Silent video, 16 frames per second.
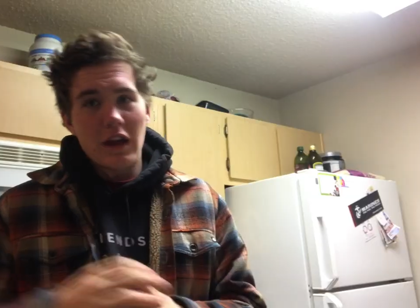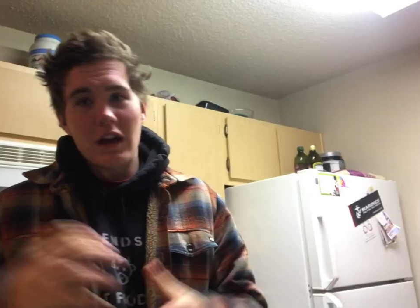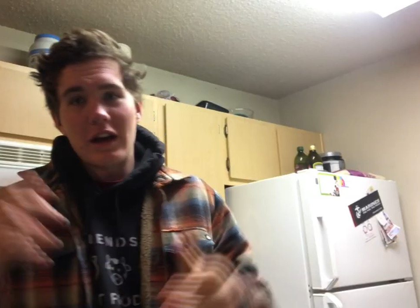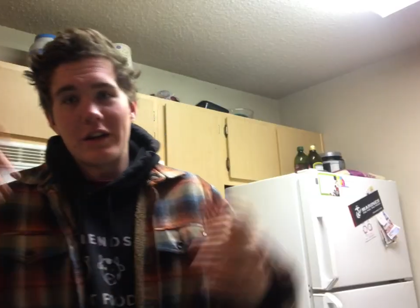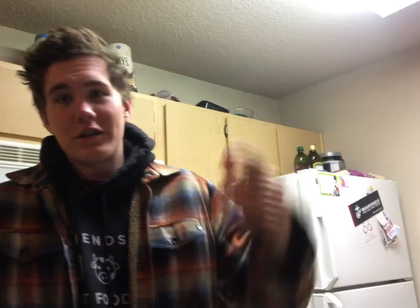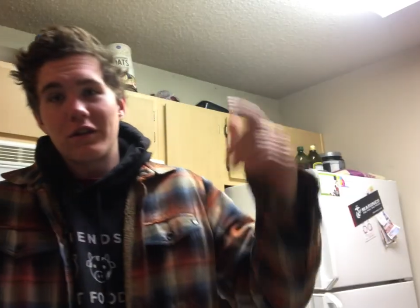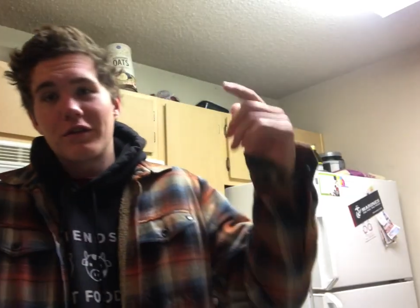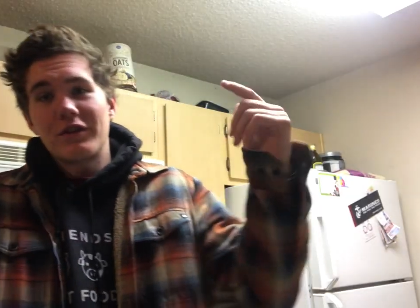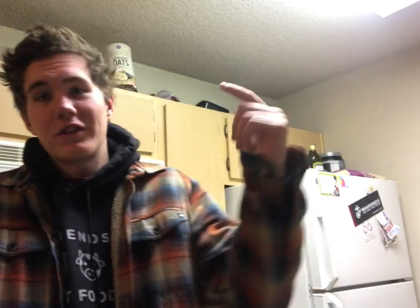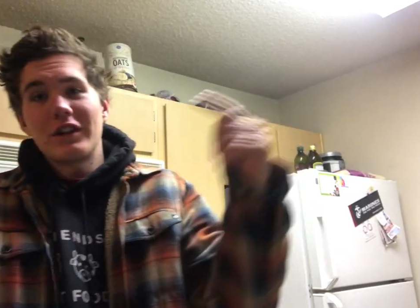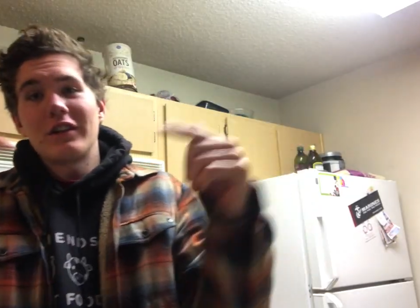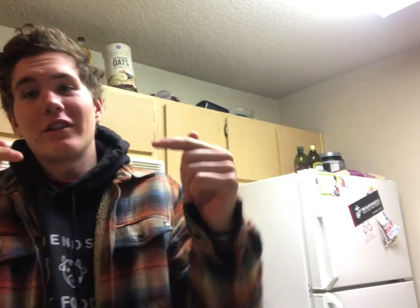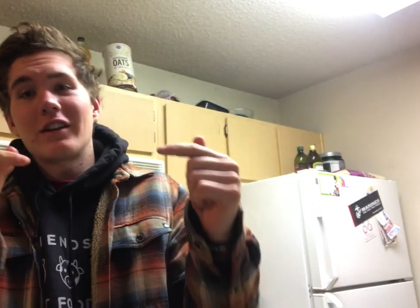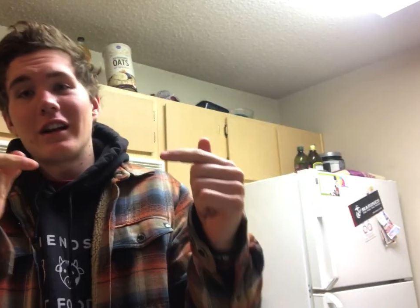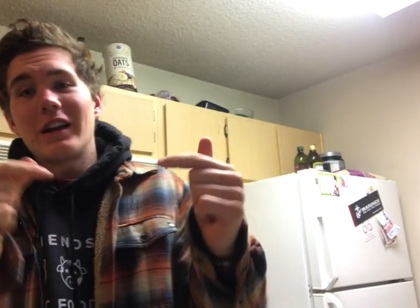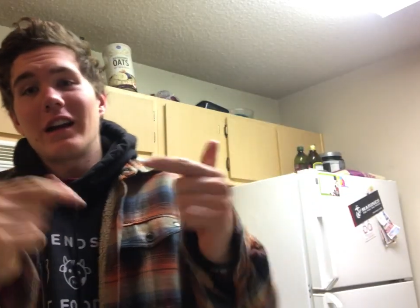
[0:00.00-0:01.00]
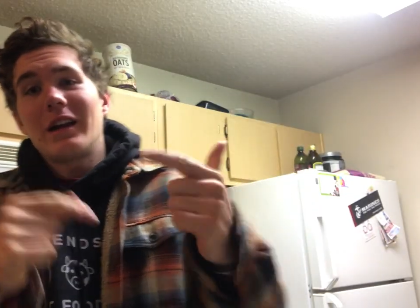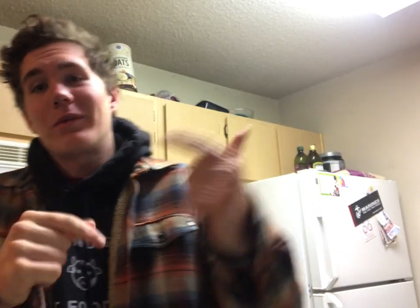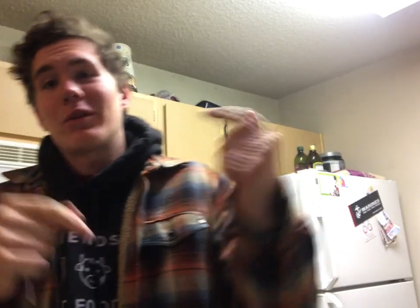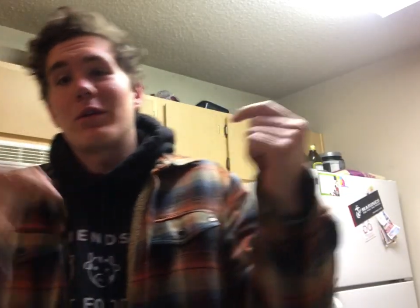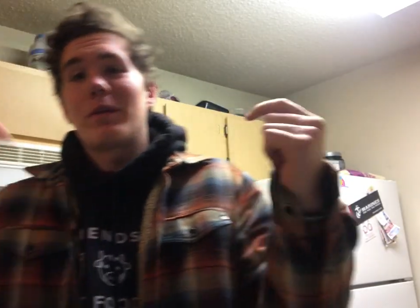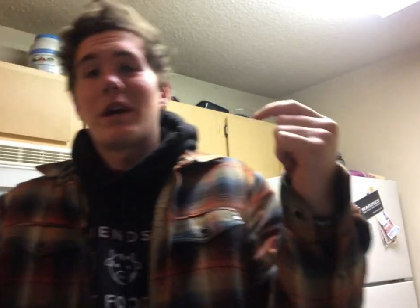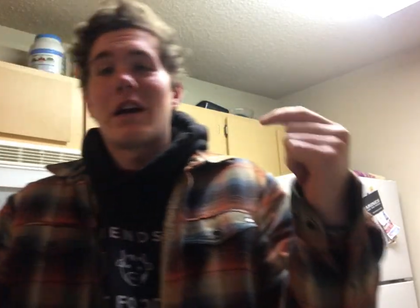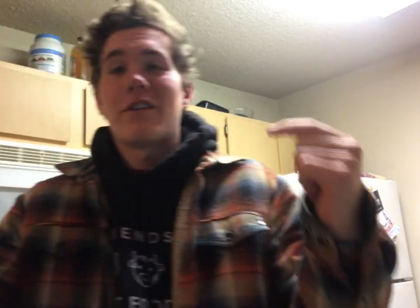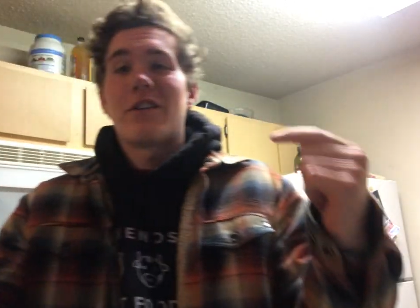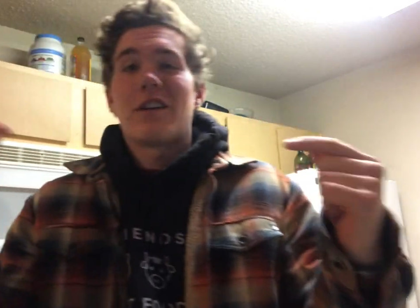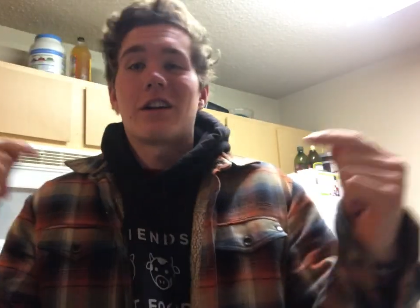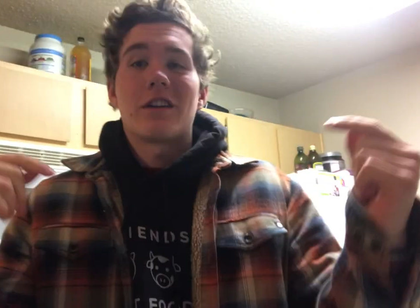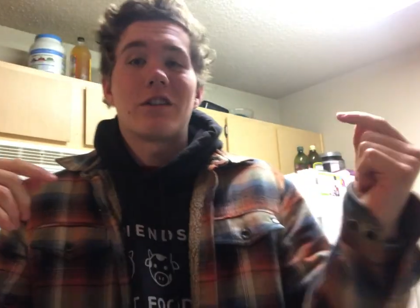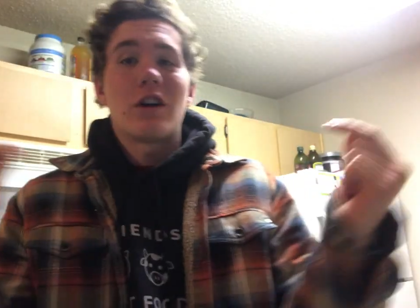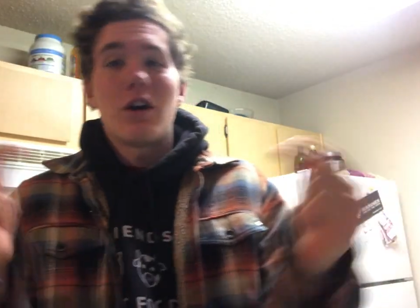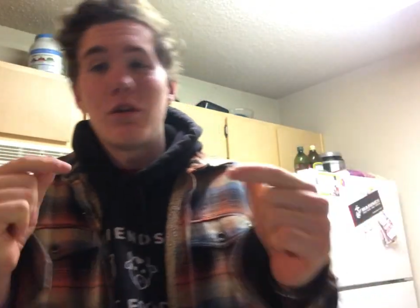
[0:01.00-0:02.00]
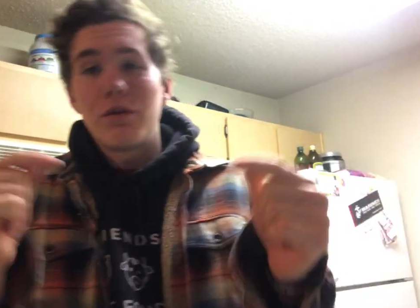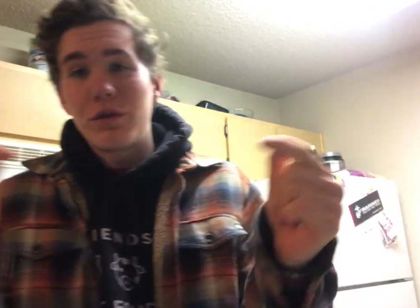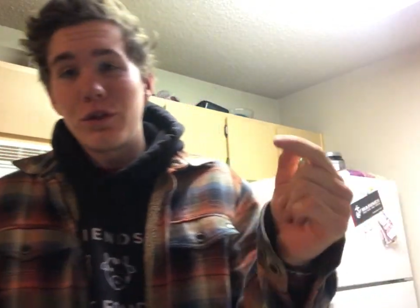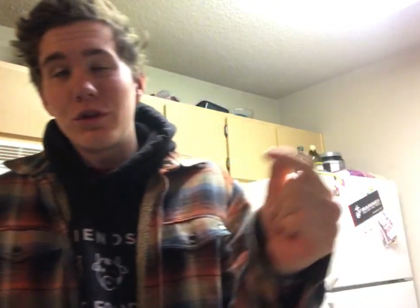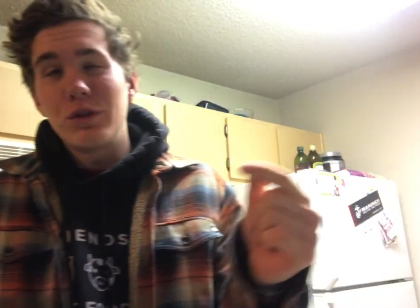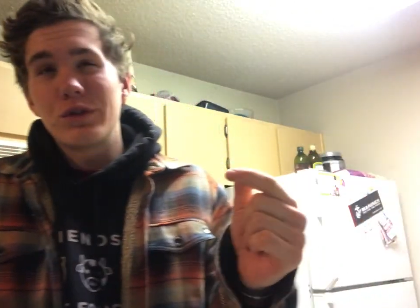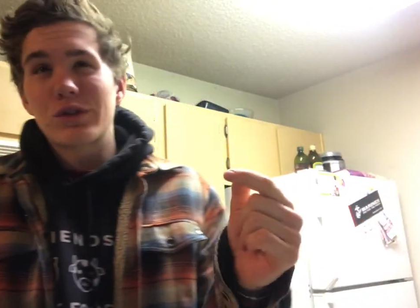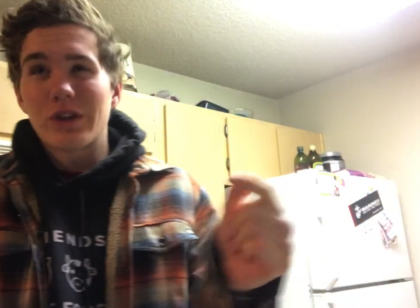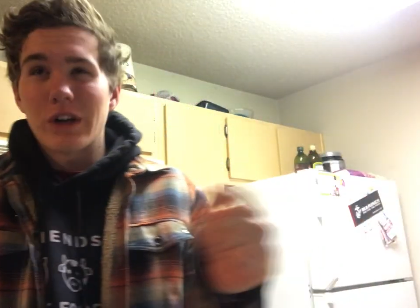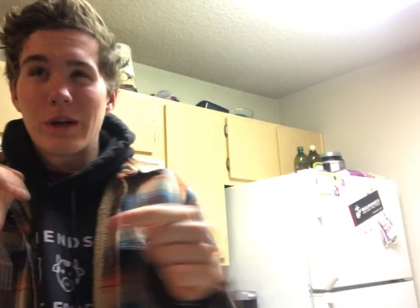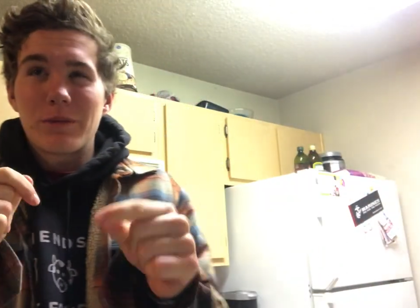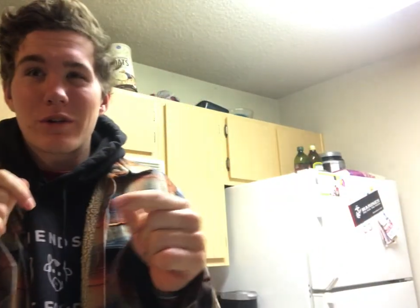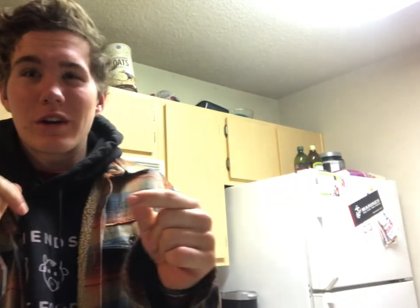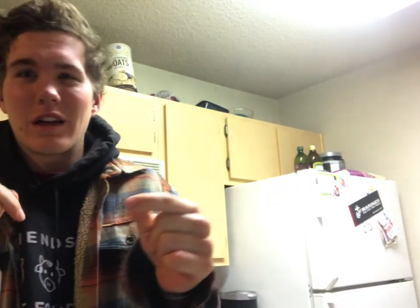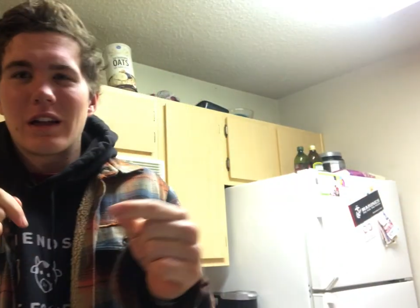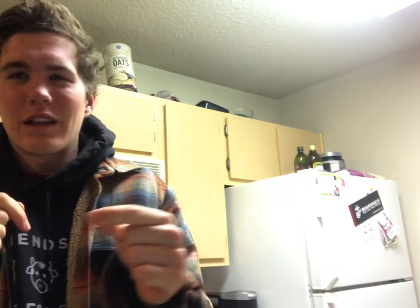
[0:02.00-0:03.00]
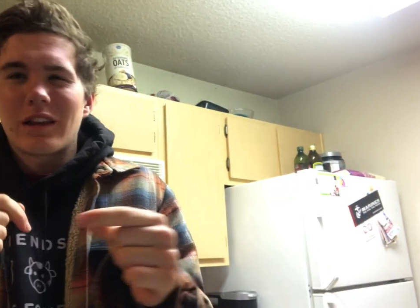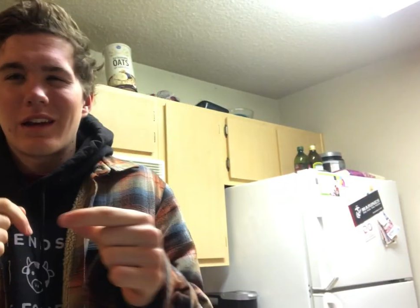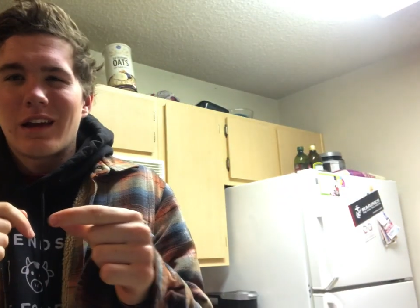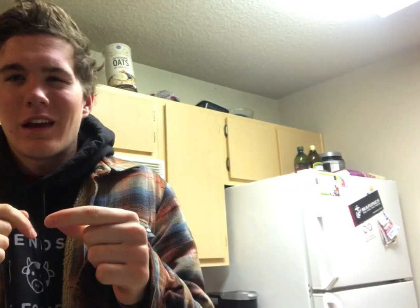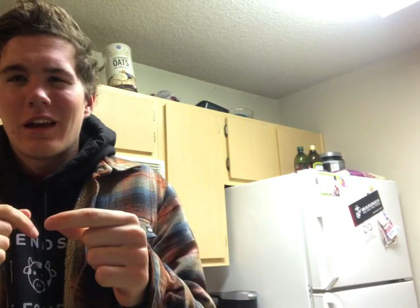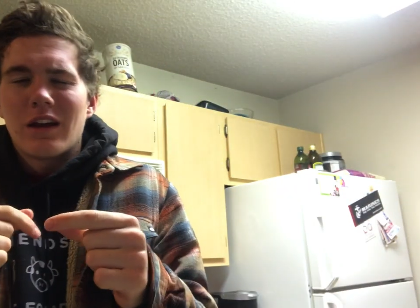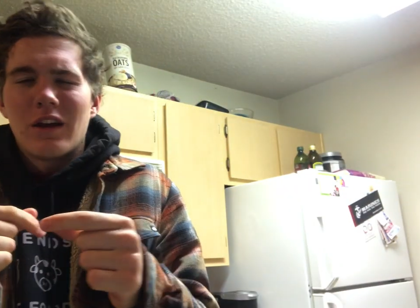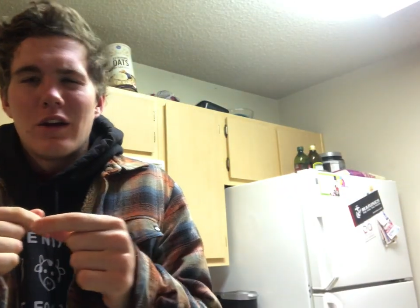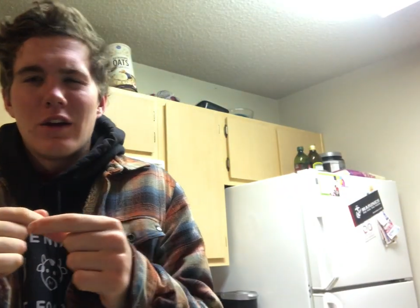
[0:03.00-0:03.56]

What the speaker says: Alright, so for dinner tonight, I'm going to be having like a tofu scramble kind of thing,